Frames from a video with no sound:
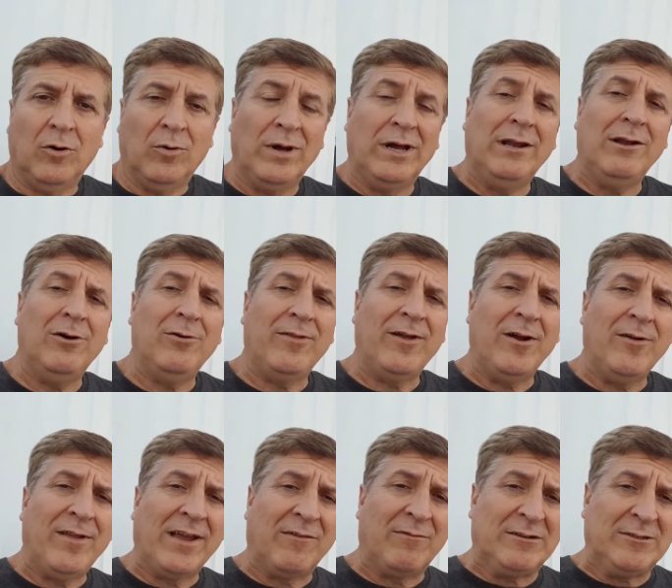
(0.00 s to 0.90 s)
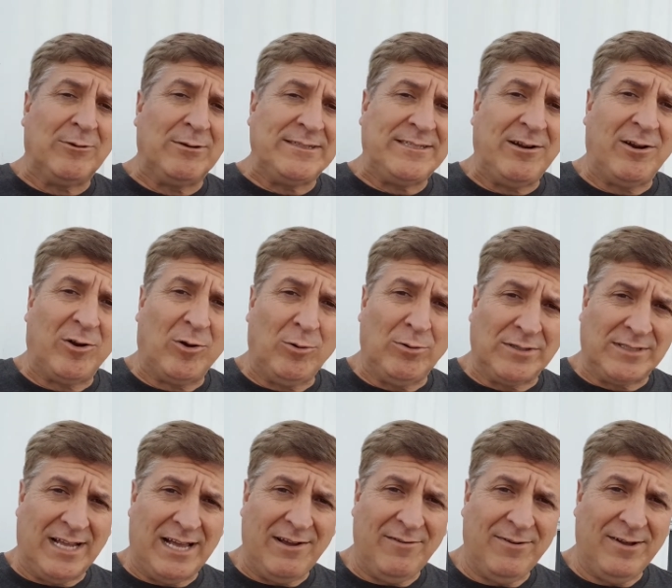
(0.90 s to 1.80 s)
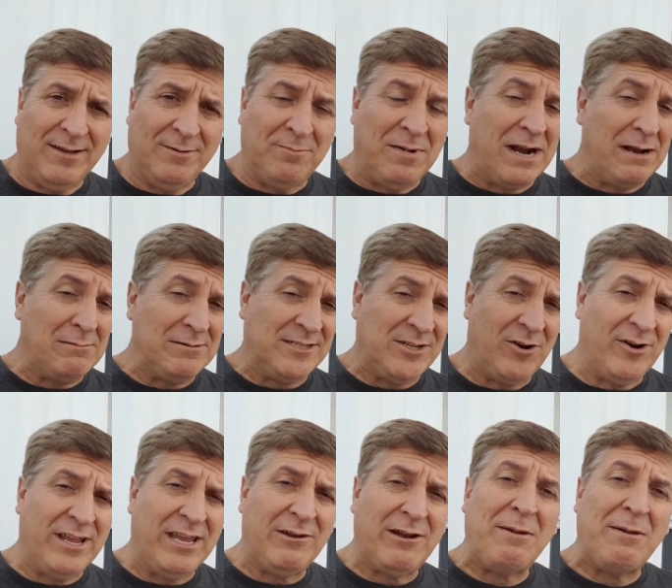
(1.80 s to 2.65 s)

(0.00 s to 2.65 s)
Well, hello there. Thank you for joining us here at Coolest Life. My name is Tony,